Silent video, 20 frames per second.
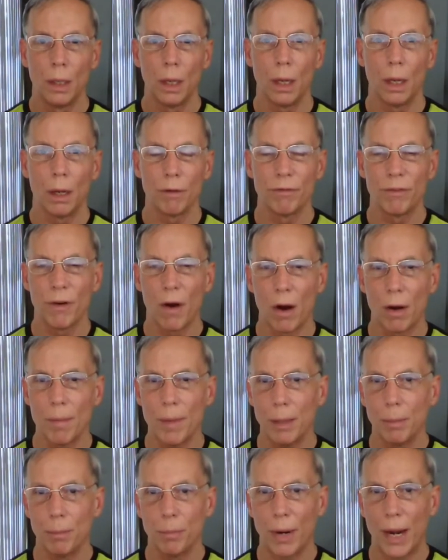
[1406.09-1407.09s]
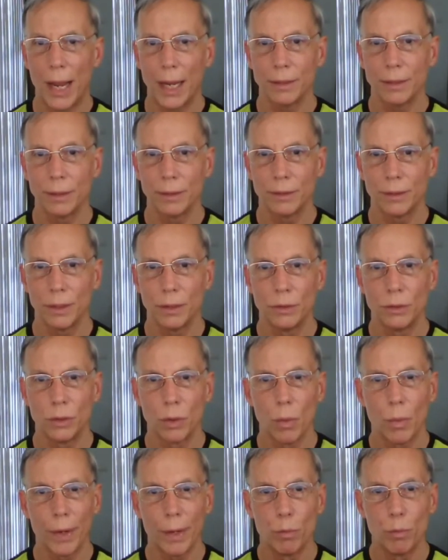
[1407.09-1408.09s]
uh, farming practices
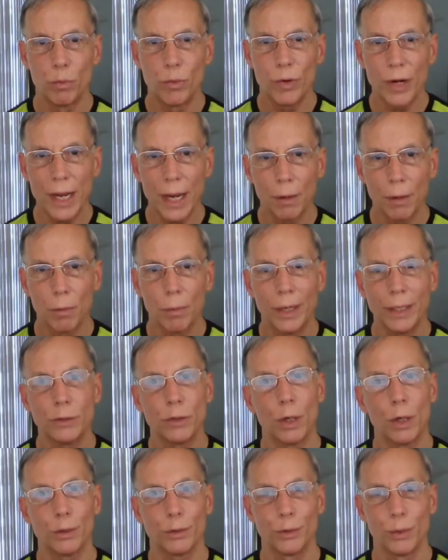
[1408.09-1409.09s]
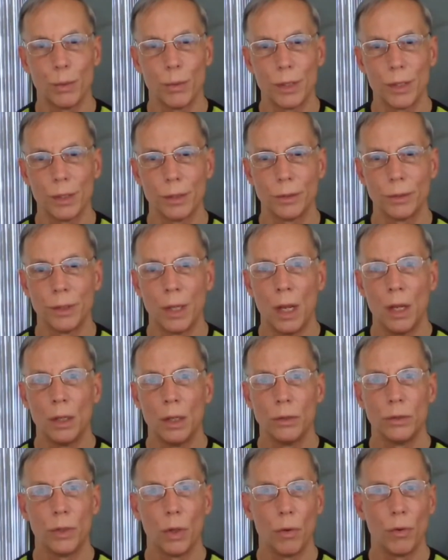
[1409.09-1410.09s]
so we re-enrich our soils
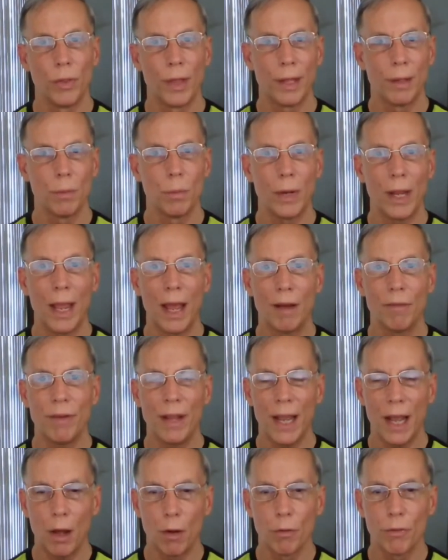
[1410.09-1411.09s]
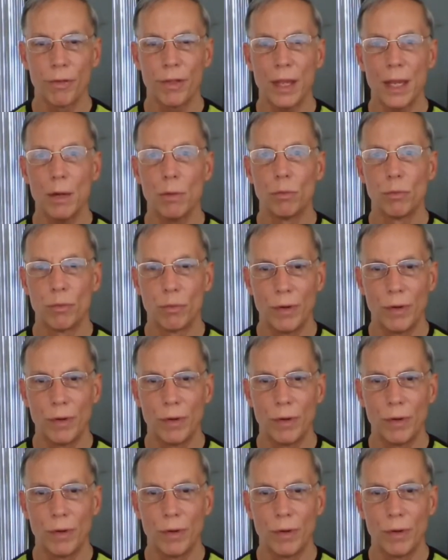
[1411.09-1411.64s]
so that we have healthy,